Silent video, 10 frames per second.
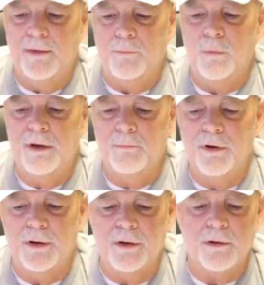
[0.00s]
that we can
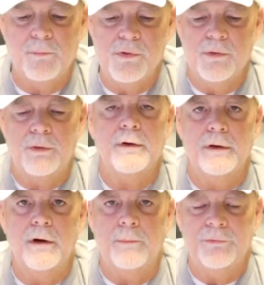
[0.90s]
plug in a computer and
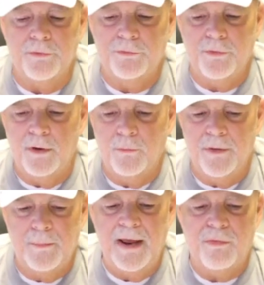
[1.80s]
it helps us
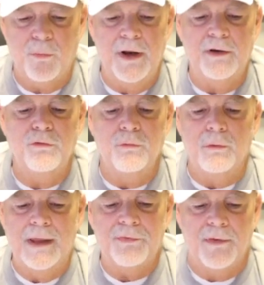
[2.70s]
with a pathway
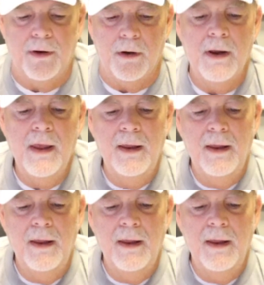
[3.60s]
to get there.